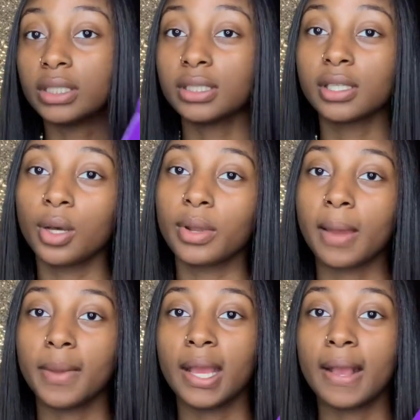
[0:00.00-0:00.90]
detail when
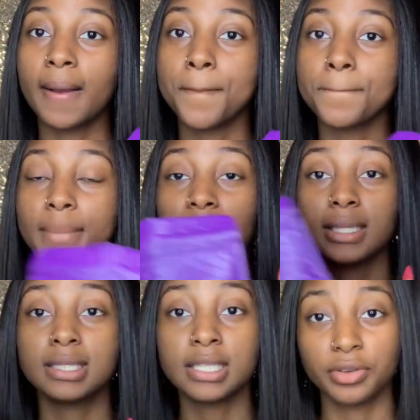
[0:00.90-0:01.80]
I make
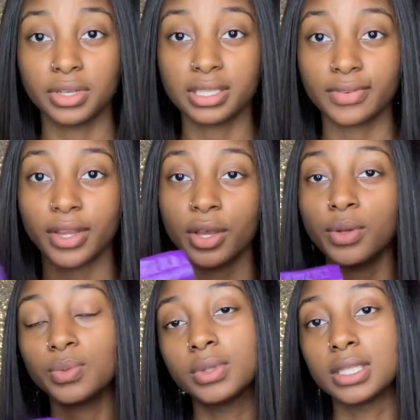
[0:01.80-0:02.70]
my series video.